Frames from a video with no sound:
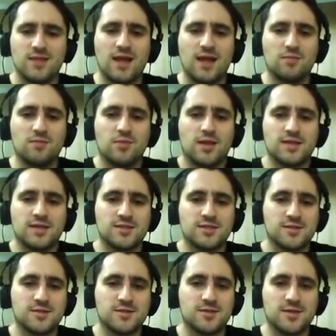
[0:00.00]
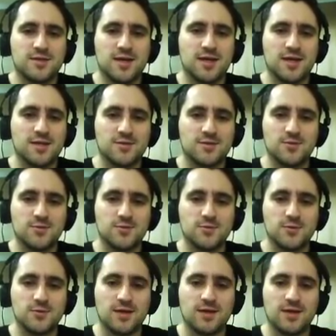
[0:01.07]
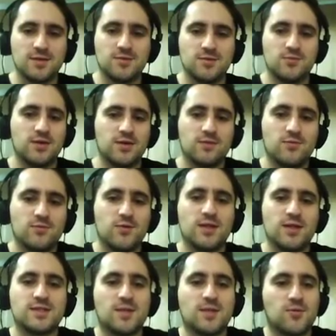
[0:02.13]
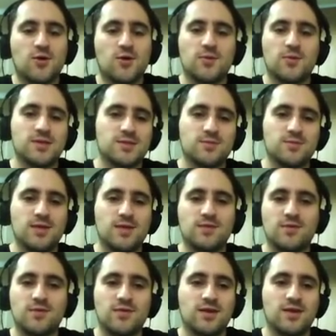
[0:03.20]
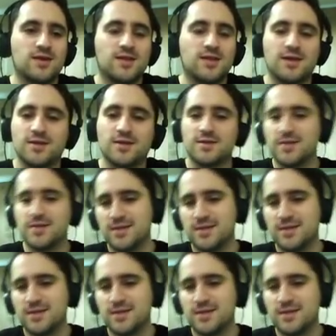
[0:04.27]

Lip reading: unpleasant to read. Really, some comments made me think like,